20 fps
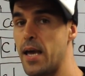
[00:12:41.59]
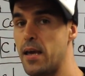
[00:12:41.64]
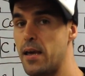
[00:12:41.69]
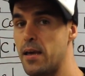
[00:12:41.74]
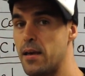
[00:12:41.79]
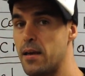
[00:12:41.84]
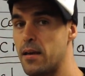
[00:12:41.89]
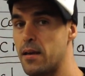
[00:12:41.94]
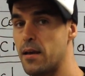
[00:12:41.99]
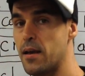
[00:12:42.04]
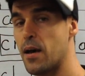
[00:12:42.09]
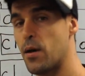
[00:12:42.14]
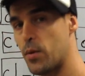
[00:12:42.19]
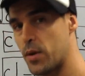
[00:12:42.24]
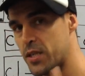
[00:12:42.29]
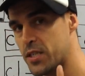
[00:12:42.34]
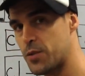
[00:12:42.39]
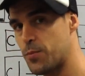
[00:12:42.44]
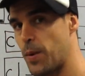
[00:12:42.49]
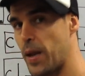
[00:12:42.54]
here. I'll
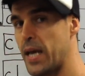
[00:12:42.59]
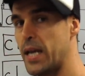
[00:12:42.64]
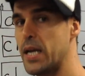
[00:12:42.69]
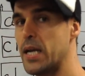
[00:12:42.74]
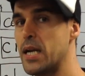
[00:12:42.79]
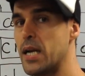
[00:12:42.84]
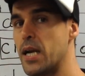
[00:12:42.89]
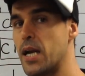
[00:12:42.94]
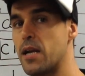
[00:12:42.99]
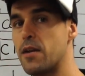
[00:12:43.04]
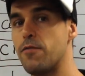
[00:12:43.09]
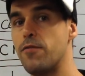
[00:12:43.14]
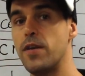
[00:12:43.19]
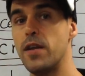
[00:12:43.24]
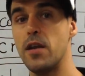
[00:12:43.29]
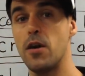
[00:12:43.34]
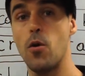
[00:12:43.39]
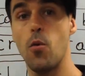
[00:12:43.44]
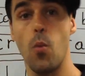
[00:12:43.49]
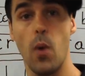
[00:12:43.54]
explain in another
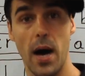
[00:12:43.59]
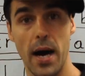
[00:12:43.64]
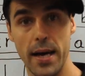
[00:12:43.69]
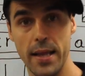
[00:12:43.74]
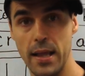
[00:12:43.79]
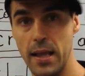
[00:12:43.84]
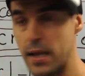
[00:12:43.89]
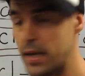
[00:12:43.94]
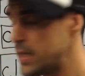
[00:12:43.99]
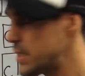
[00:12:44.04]
video why that